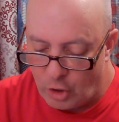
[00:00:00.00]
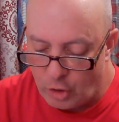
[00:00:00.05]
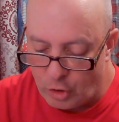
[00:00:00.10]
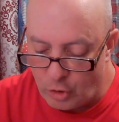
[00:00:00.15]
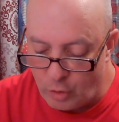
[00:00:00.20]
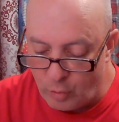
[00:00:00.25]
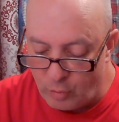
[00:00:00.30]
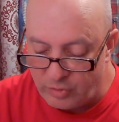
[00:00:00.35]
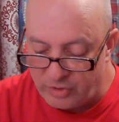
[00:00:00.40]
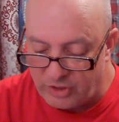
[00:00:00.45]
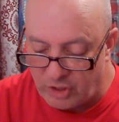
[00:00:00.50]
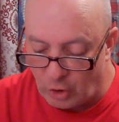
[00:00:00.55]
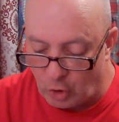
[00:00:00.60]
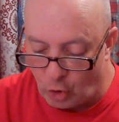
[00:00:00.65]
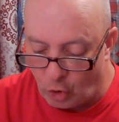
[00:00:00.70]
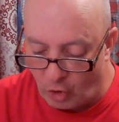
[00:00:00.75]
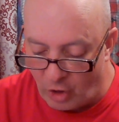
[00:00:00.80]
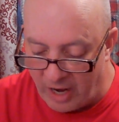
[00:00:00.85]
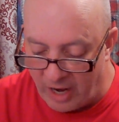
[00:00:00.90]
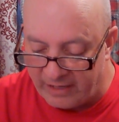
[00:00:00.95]
Use the
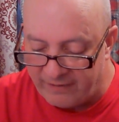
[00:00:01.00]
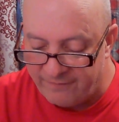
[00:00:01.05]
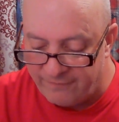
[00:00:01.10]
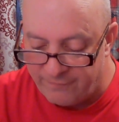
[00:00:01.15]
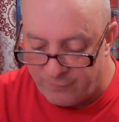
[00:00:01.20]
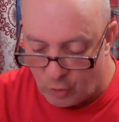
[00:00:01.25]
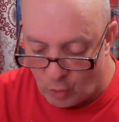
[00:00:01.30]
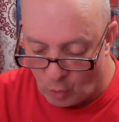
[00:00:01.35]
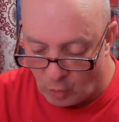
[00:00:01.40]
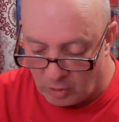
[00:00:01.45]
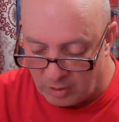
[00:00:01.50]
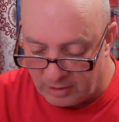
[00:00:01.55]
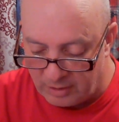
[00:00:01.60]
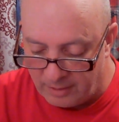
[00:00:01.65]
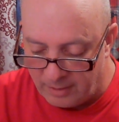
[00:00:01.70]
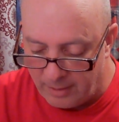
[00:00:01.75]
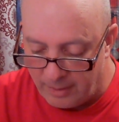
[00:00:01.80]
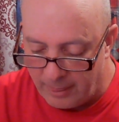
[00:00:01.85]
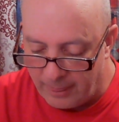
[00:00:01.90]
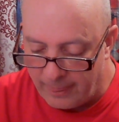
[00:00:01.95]
correct
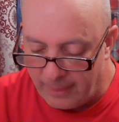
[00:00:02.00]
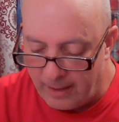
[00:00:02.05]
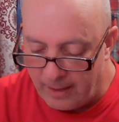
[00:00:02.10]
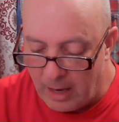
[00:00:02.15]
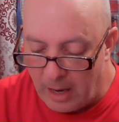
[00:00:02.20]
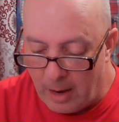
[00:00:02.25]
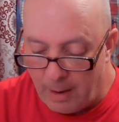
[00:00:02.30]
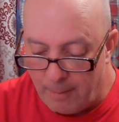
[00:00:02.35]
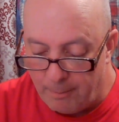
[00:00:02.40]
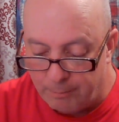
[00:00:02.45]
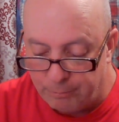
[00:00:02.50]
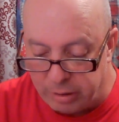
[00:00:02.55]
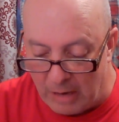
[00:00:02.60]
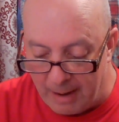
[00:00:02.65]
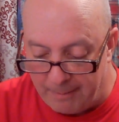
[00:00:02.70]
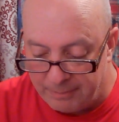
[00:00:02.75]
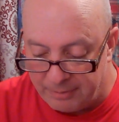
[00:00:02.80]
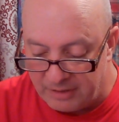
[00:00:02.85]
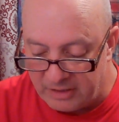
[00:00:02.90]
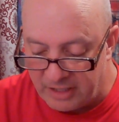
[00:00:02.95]
fuel,
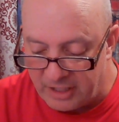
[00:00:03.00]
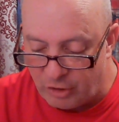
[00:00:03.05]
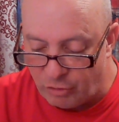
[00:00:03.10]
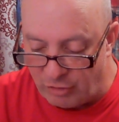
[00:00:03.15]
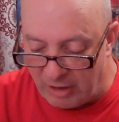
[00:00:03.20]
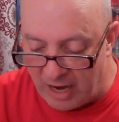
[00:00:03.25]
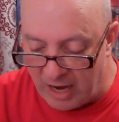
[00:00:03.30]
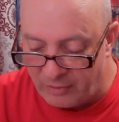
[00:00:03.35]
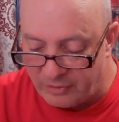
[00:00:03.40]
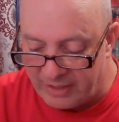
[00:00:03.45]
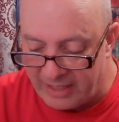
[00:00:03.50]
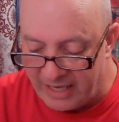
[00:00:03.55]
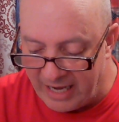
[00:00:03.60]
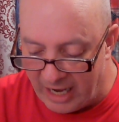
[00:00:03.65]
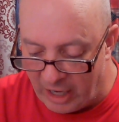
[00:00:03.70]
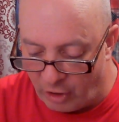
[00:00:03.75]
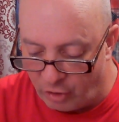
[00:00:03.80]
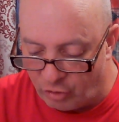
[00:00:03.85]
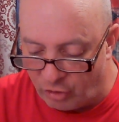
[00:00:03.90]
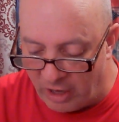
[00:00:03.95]
properly ground the
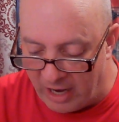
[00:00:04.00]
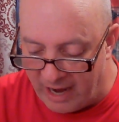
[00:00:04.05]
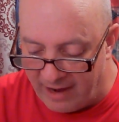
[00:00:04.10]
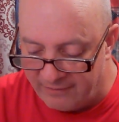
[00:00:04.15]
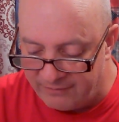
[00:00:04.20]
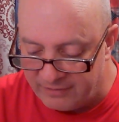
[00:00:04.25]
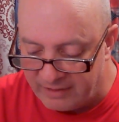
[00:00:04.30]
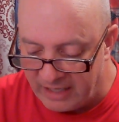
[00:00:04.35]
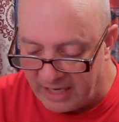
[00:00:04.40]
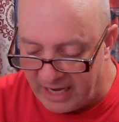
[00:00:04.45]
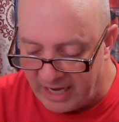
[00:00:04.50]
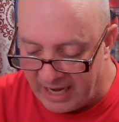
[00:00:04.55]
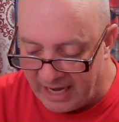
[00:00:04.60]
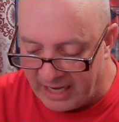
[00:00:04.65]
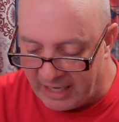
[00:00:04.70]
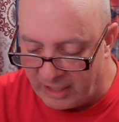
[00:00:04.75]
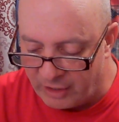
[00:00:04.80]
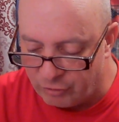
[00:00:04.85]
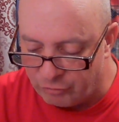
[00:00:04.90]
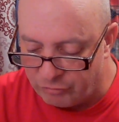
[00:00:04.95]
aircraft
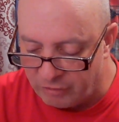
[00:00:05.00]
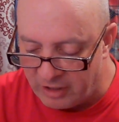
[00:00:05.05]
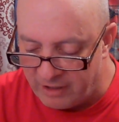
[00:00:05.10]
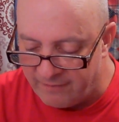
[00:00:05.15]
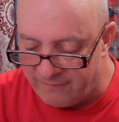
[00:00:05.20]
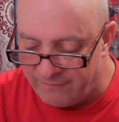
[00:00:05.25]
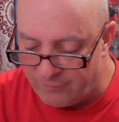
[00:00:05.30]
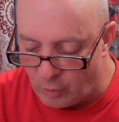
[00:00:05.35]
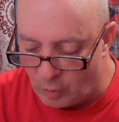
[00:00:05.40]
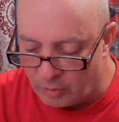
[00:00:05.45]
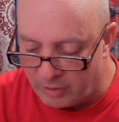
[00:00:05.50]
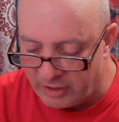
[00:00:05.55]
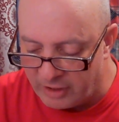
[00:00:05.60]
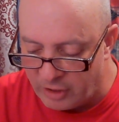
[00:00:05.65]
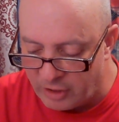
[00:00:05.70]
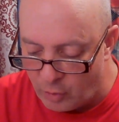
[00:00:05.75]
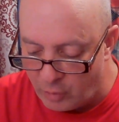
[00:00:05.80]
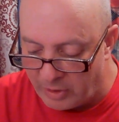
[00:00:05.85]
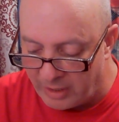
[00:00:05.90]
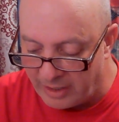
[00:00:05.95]
and
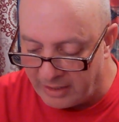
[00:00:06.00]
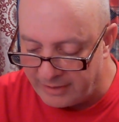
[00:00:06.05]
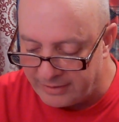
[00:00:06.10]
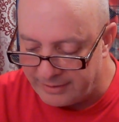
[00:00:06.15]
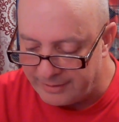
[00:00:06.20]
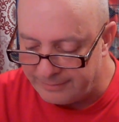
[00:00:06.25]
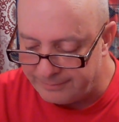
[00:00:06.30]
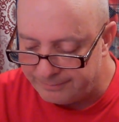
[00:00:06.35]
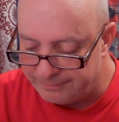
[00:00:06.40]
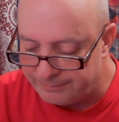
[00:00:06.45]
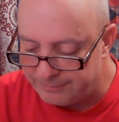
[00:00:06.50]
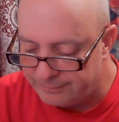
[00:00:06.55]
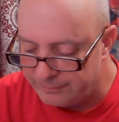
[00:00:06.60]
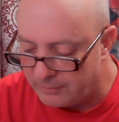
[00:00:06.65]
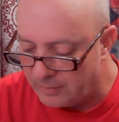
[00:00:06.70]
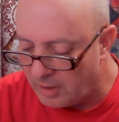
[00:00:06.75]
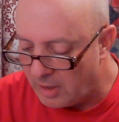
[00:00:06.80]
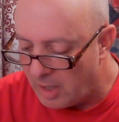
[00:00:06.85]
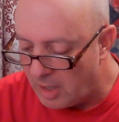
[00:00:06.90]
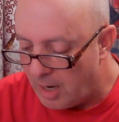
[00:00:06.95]
refueling unit.
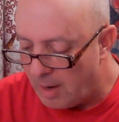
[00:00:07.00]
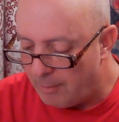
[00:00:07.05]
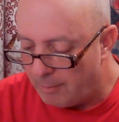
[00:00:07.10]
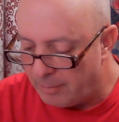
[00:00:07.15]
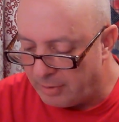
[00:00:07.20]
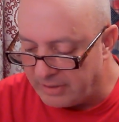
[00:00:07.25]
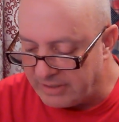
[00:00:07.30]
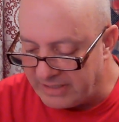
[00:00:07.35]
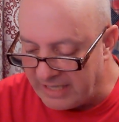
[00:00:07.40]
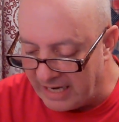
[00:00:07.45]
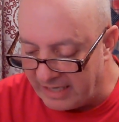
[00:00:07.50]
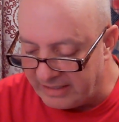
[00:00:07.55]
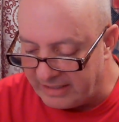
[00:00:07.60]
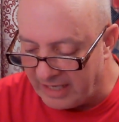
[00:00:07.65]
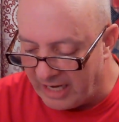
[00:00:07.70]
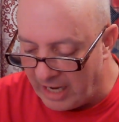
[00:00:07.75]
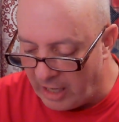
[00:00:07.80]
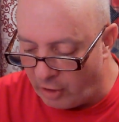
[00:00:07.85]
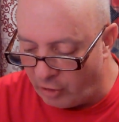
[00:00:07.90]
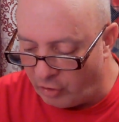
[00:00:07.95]

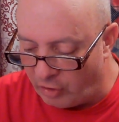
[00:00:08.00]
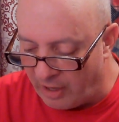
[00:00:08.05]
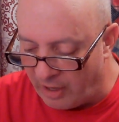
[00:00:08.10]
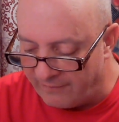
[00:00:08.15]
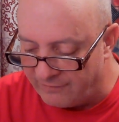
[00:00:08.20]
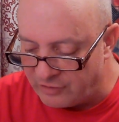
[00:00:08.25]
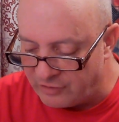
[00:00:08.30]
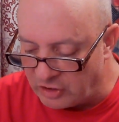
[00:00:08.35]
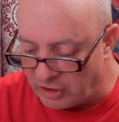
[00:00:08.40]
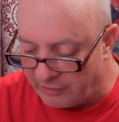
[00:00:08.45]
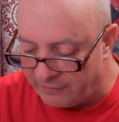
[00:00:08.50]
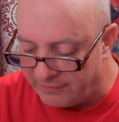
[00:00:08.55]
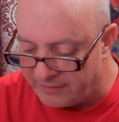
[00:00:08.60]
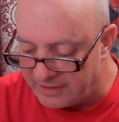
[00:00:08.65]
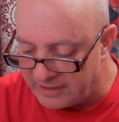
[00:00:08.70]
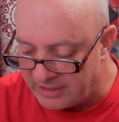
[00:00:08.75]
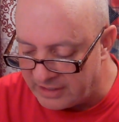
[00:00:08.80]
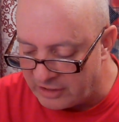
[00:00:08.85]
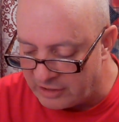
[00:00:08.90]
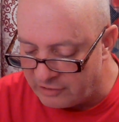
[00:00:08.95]
Protect aircraft
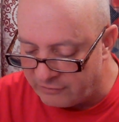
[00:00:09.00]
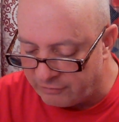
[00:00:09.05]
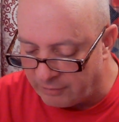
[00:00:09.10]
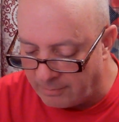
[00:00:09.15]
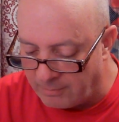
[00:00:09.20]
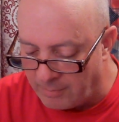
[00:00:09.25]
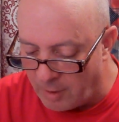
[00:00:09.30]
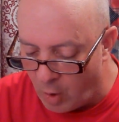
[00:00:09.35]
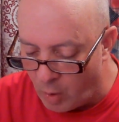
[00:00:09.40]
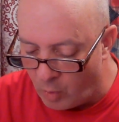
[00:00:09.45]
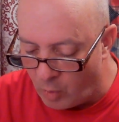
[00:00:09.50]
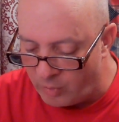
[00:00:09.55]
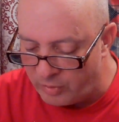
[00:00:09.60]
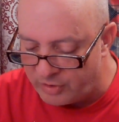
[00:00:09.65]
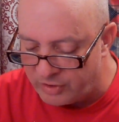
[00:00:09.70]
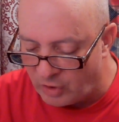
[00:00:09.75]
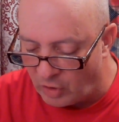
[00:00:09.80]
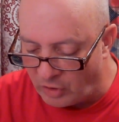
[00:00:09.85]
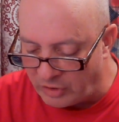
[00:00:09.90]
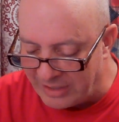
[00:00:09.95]
surfaces from
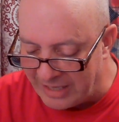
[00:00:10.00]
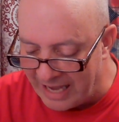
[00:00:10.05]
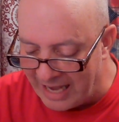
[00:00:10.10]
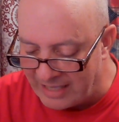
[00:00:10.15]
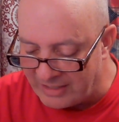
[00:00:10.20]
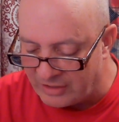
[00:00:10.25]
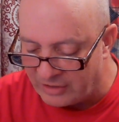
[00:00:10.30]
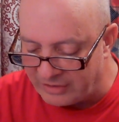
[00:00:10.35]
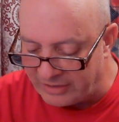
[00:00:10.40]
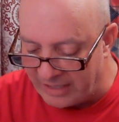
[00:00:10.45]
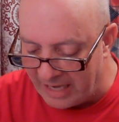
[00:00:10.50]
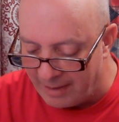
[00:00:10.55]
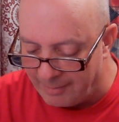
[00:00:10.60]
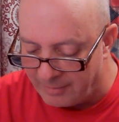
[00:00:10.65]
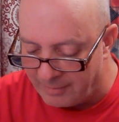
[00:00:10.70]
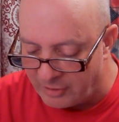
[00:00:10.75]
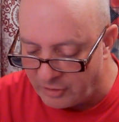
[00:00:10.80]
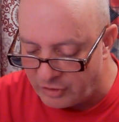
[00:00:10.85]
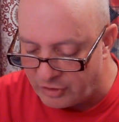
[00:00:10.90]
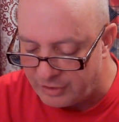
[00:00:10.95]
hose or nozzle
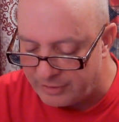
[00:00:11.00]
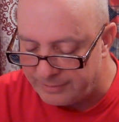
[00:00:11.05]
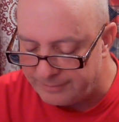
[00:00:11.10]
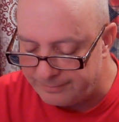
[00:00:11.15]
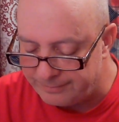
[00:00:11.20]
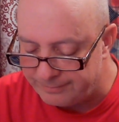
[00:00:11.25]
damage.